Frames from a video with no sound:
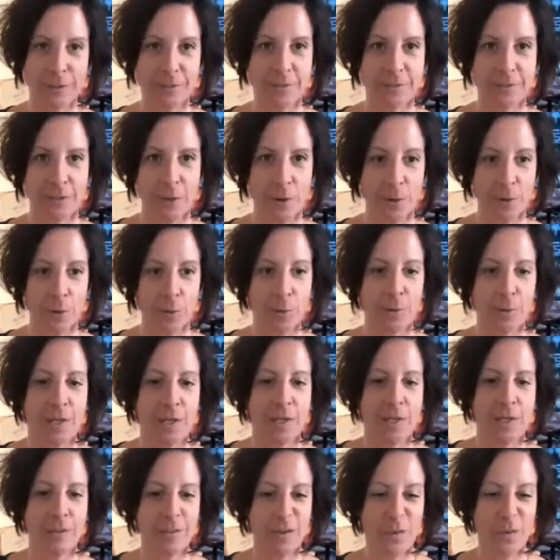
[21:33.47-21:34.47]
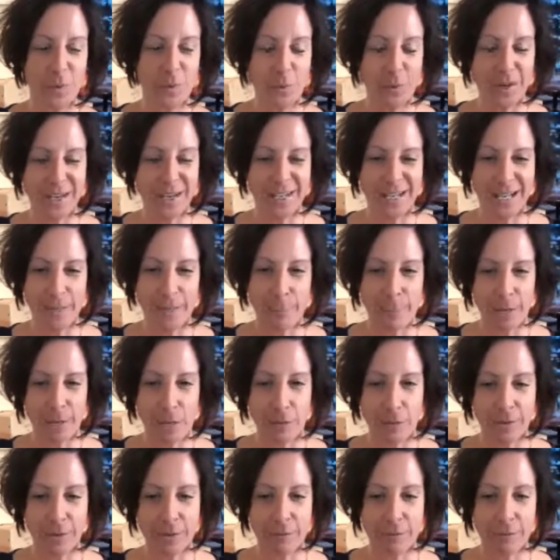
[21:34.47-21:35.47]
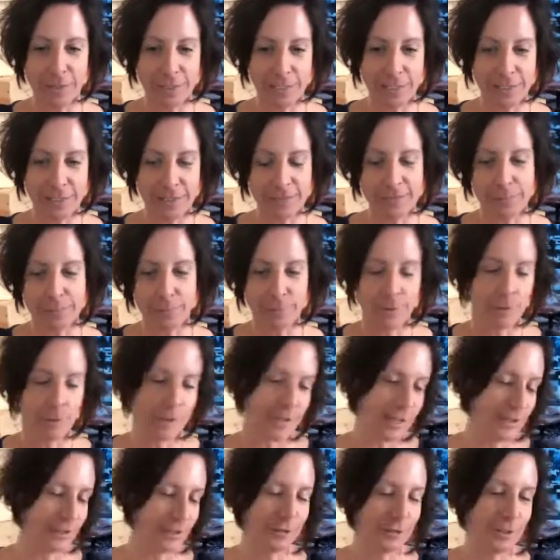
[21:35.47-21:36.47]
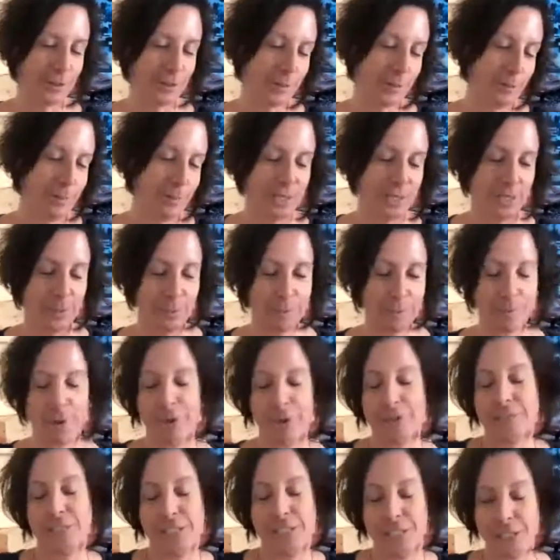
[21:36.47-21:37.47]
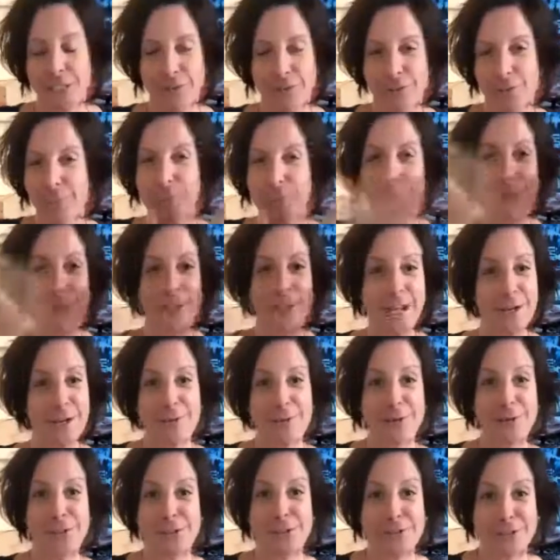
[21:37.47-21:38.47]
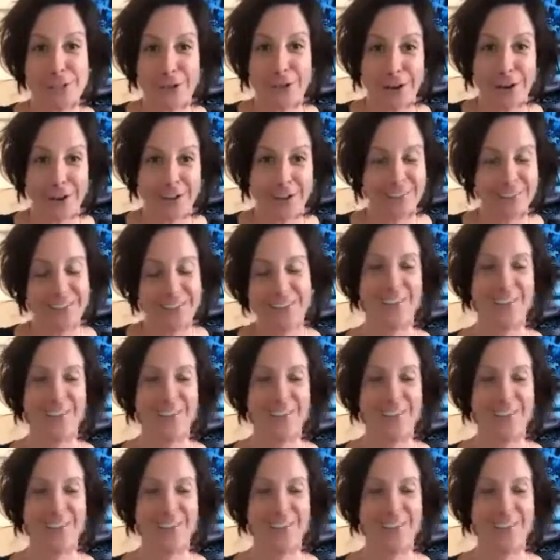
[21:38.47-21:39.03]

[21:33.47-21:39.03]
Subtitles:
So the only way to get parallel really is, okay, you can be in Park City, you can be anywhere in Utah,